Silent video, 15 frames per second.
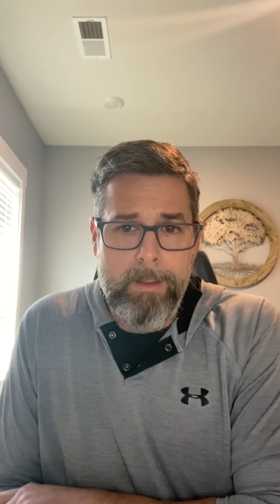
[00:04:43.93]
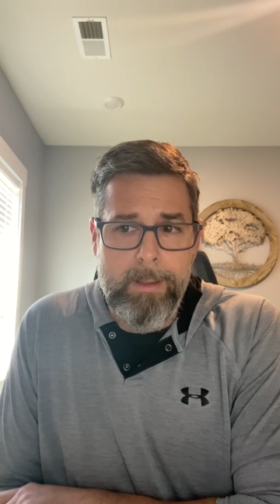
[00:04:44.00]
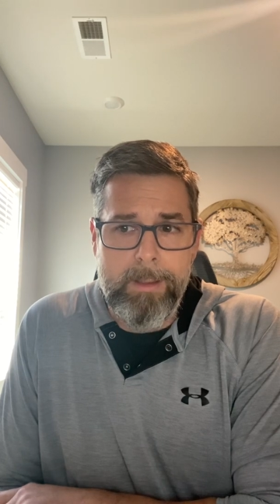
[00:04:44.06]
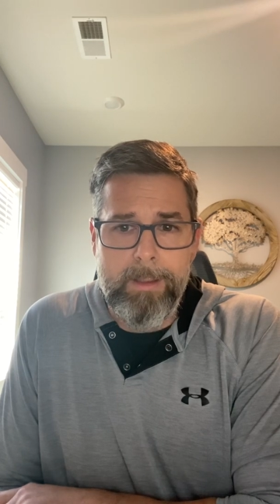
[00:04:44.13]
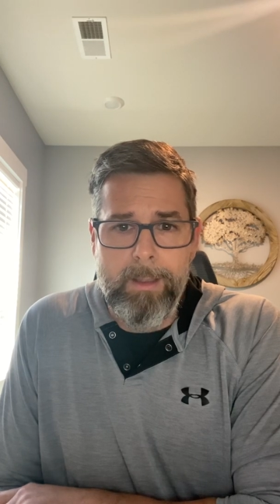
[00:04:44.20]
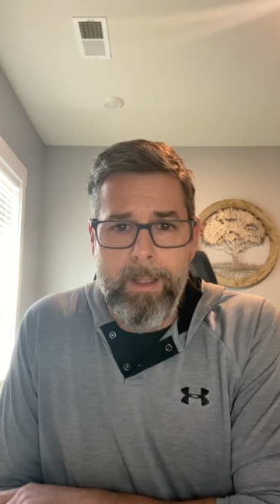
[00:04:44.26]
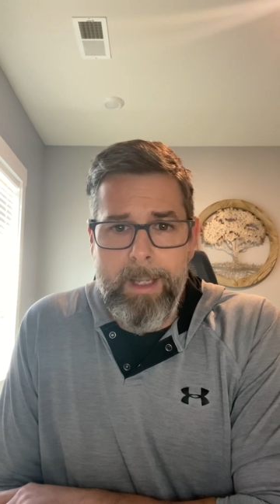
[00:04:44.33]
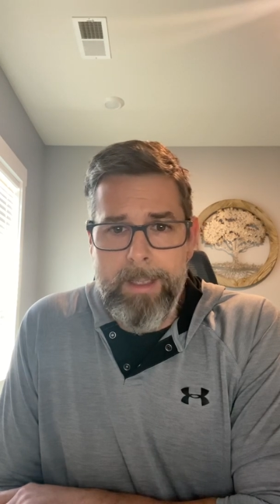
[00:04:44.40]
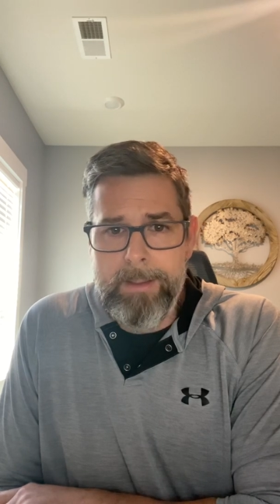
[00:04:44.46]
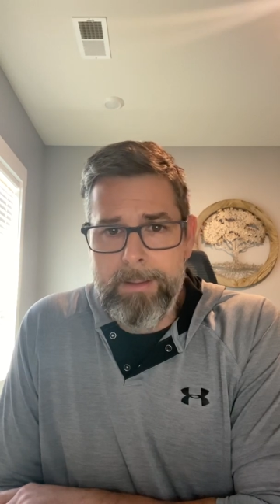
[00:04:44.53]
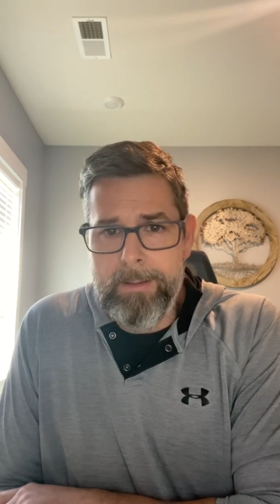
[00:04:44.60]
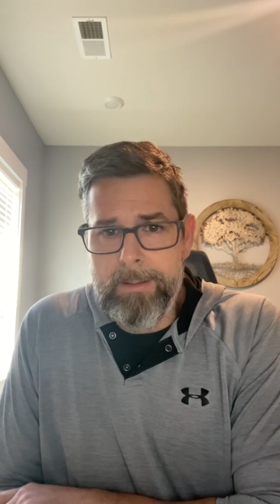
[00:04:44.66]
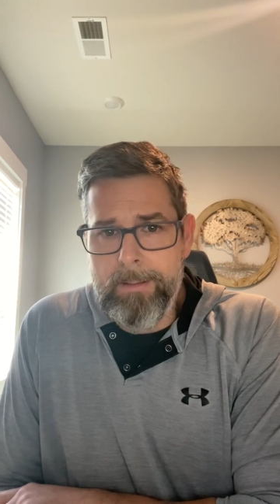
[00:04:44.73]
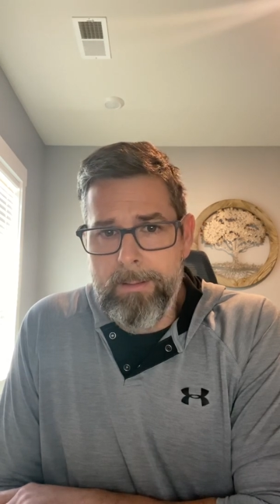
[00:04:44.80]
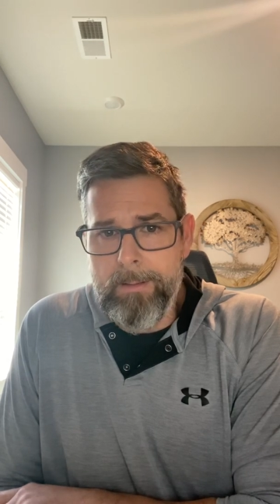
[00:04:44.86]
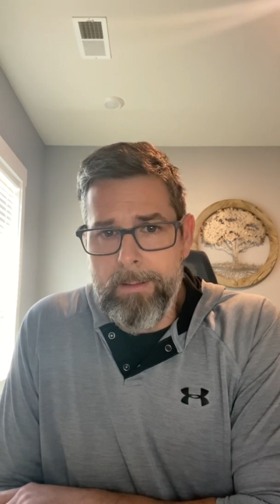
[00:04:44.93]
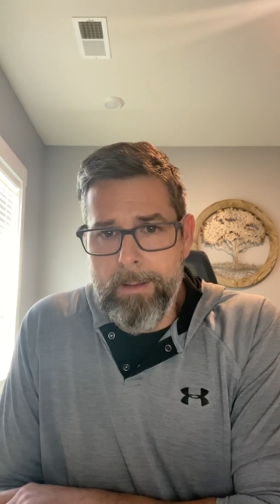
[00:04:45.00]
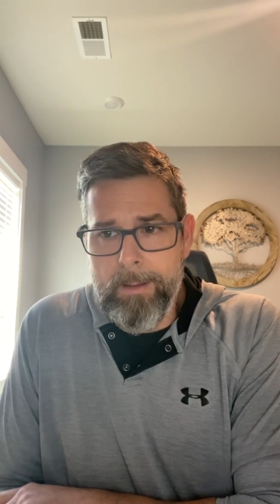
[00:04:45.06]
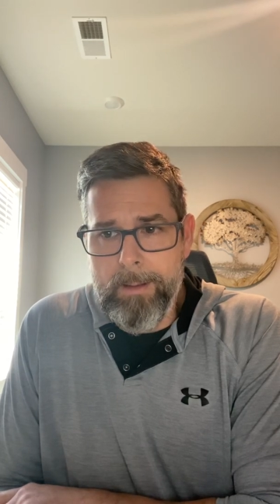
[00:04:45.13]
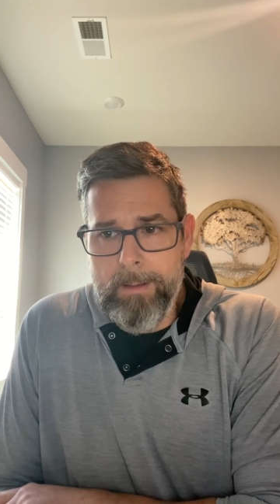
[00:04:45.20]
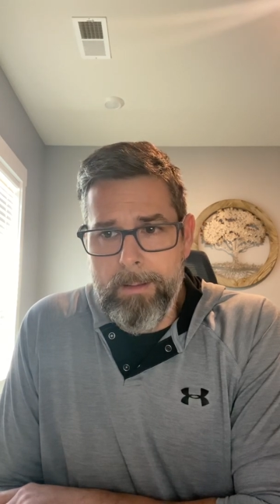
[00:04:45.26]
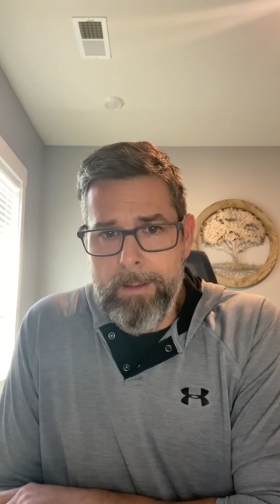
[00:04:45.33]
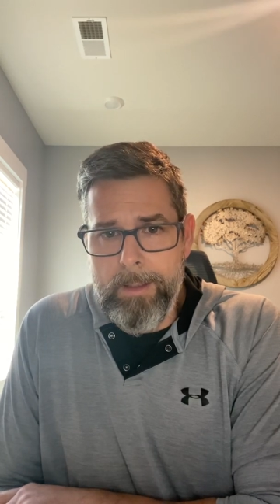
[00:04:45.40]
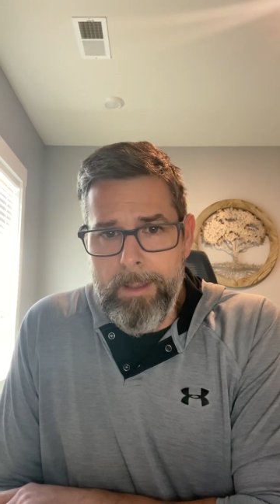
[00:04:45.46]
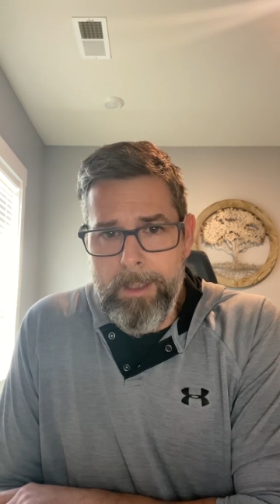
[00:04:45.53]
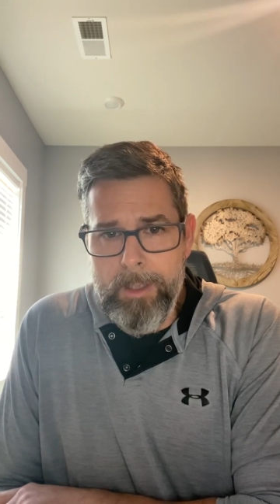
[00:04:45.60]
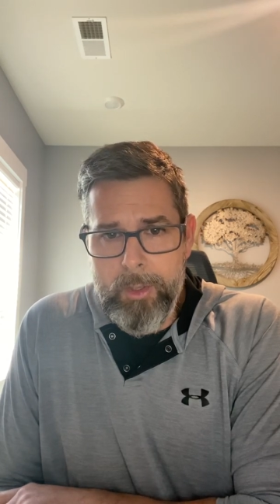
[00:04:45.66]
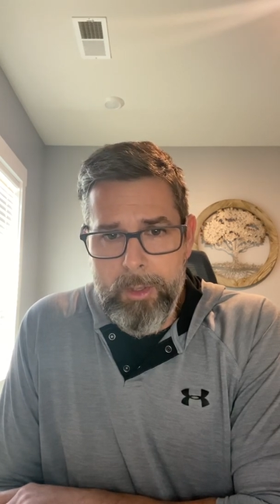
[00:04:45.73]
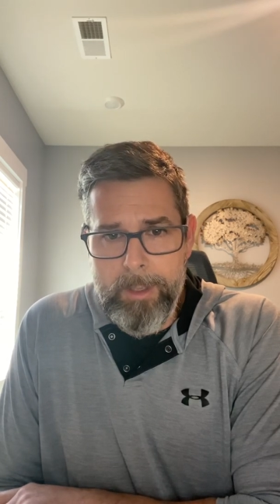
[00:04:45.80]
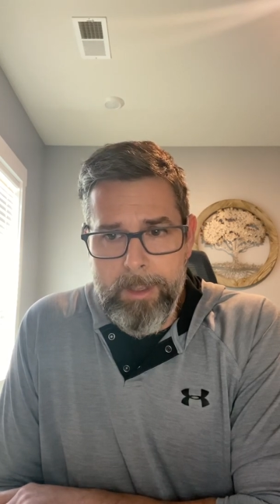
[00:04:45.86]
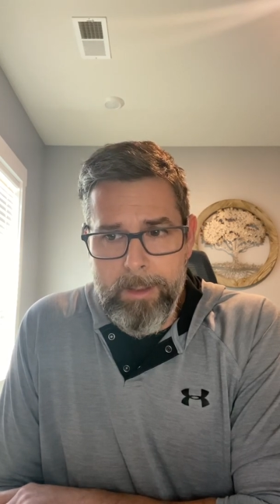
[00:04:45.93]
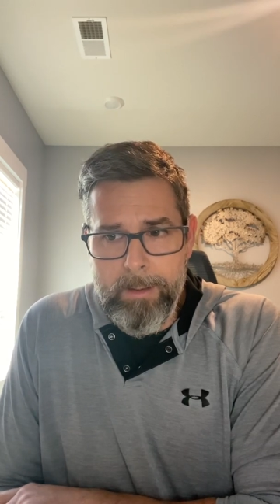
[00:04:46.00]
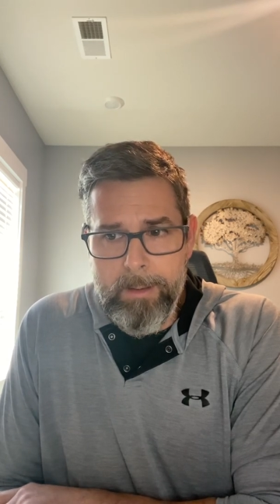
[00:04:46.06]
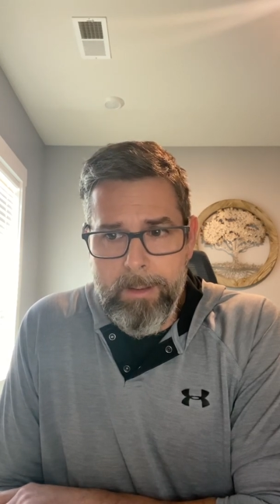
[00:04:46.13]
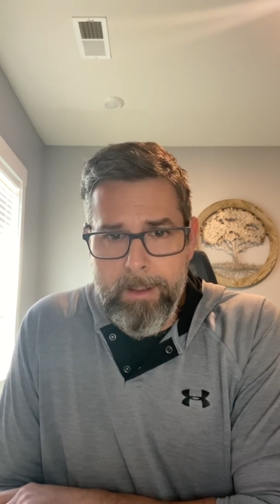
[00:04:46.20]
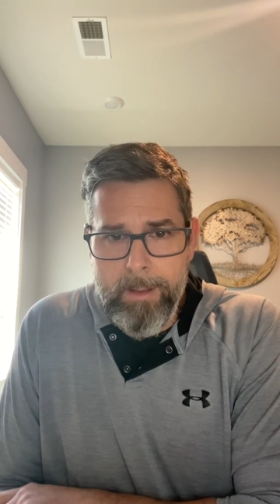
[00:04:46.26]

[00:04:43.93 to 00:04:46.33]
unless the clinician